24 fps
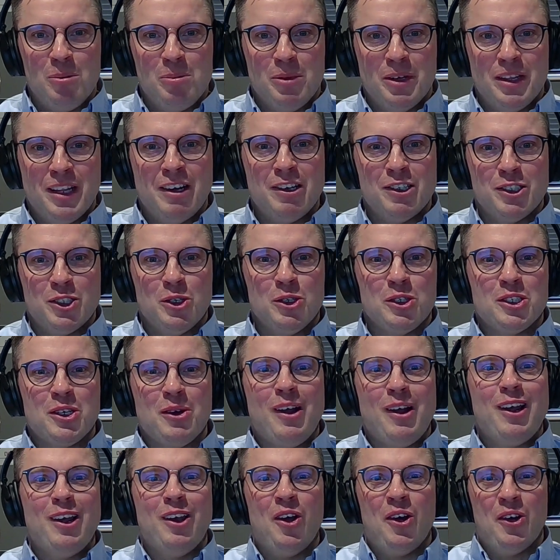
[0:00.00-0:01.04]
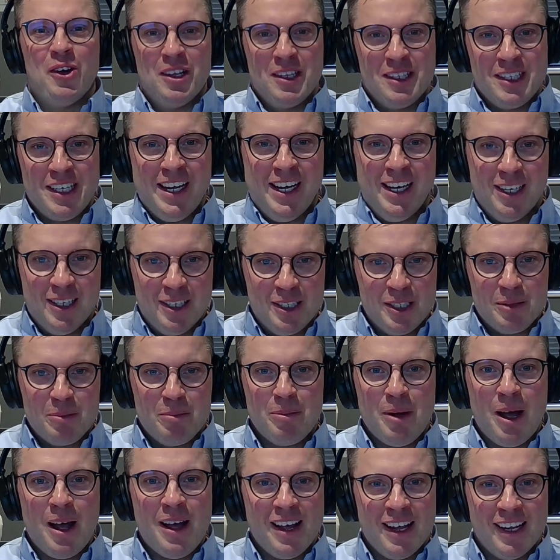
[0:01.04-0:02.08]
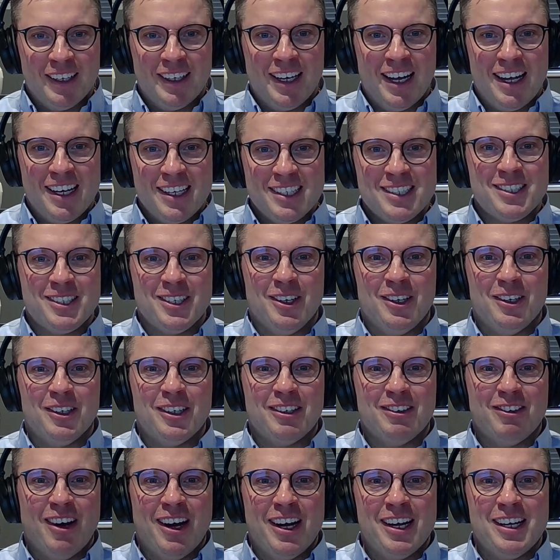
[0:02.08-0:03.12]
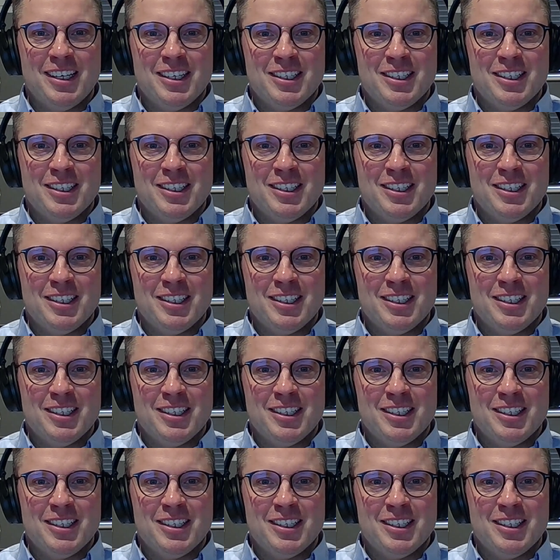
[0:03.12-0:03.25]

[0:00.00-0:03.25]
but there's also a lot of dealers buying that stock, right?